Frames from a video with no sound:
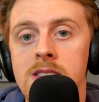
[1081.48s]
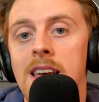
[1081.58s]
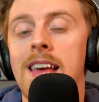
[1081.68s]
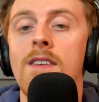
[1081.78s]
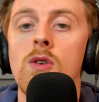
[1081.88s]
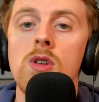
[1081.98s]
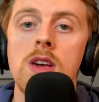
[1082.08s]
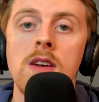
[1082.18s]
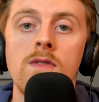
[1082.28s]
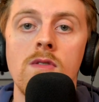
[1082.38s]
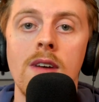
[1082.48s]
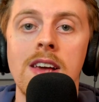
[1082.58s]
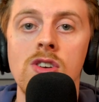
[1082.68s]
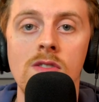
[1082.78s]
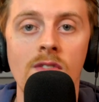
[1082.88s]
say if you're looking for a
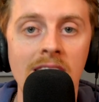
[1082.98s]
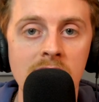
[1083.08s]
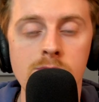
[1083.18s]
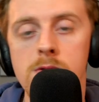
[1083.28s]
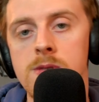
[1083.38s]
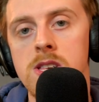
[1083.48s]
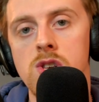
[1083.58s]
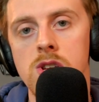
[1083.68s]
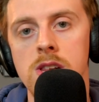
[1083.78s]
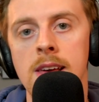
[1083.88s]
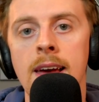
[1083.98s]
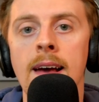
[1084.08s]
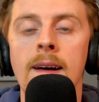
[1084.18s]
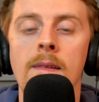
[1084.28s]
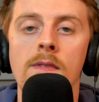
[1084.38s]
good value proposition
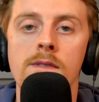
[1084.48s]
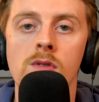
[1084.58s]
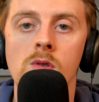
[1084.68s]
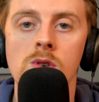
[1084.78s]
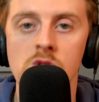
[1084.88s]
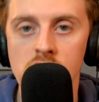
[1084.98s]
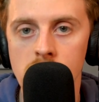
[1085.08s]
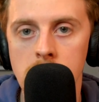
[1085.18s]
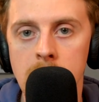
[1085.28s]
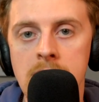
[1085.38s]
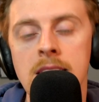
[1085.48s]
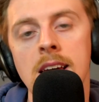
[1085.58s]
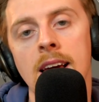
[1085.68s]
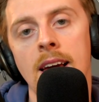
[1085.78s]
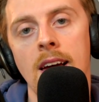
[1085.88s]
for streaming
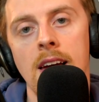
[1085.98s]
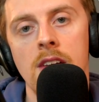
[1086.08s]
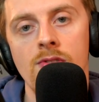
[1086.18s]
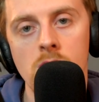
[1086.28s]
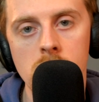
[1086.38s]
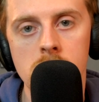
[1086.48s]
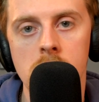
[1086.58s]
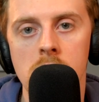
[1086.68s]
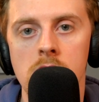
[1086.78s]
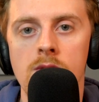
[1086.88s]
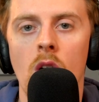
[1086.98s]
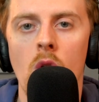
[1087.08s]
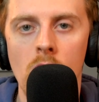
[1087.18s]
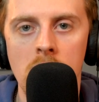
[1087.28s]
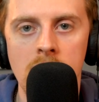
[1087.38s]
and those kind of
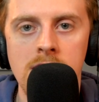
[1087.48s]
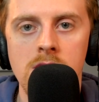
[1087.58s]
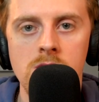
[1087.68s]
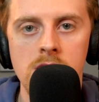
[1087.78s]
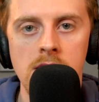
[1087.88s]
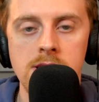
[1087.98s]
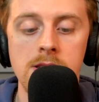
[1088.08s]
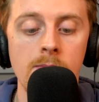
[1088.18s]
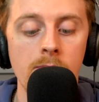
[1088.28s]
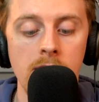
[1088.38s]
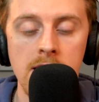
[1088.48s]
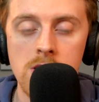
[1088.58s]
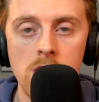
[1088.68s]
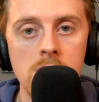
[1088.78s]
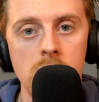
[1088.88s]
online uses,
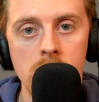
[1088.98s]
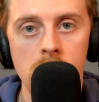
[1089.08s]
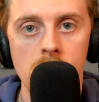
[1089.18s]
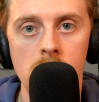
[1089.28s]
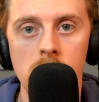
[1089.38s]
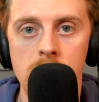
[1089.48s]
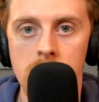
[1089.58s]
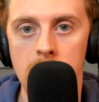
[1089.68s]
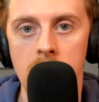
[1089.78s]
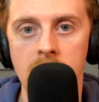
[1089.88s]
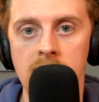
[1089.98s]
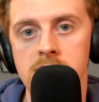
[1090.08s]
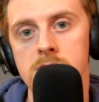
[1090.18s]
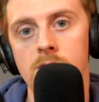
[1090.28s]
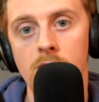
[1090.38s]
it's hard to go wrong with something like
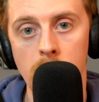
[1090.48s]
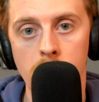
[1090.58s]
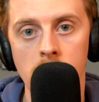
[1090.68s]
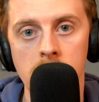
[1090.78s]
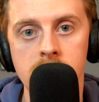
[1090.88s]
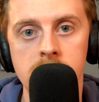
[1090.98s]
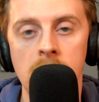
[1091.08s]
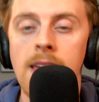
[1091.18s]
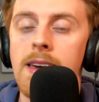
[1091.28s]
this for the price.